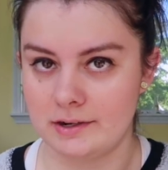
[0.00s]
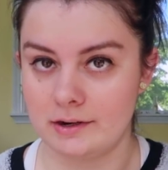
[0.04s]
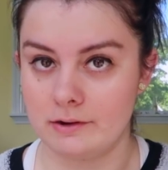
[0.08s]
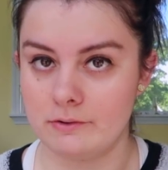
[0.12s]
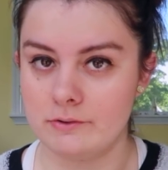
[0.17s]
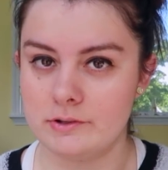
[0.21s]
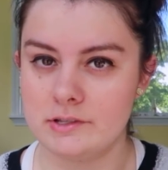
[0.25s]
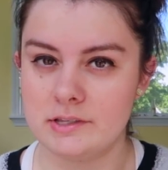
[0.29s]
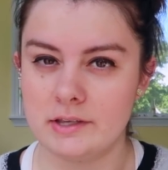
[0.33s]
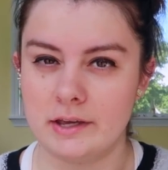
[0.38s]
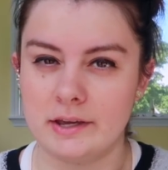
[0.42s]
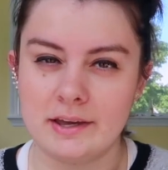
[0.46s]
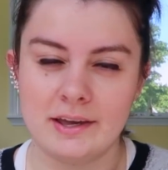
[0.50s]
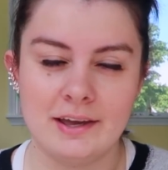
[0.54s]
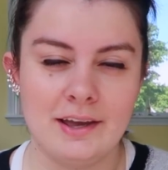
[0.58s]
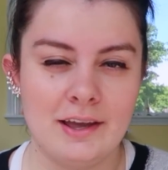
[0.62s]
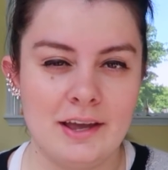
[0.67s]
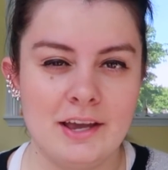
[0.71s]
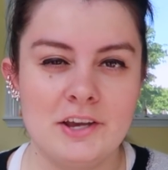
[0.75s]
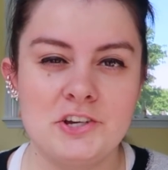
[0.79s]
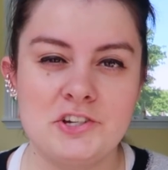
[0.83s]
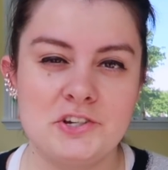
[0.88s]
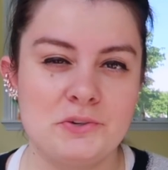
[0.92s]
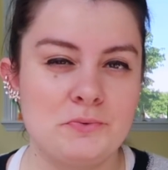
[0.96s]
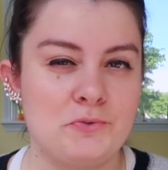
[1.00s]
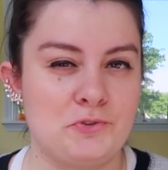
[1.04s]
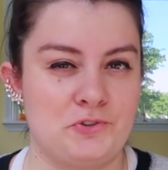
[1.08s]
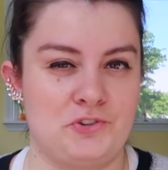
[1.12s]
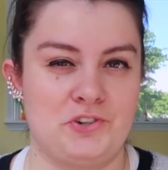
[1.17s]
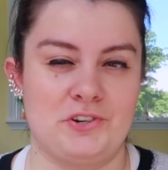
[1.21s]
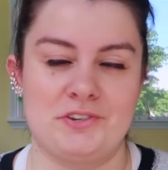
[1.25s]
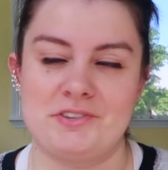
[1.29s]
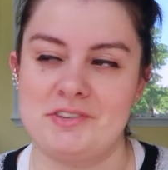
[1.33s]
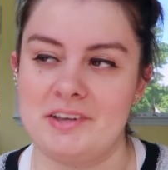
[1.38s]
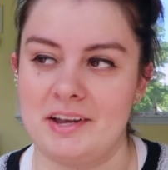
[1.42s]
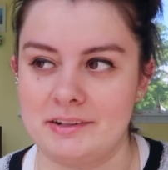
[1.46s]
And I was like, she was
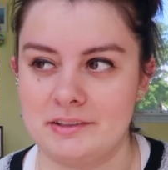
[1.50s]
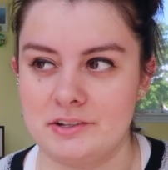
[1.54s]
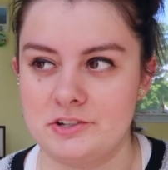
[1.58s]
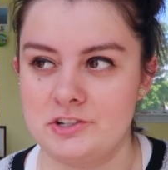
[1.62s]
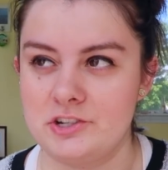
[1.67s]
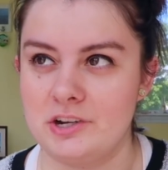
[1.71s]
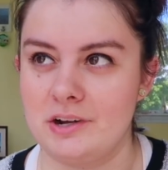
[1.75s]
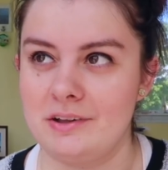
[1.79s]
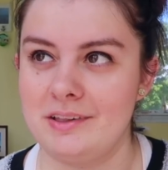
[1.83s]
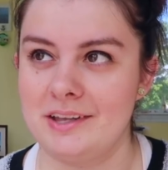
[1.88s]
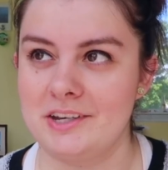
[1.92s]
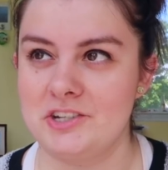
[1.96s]
just like the show.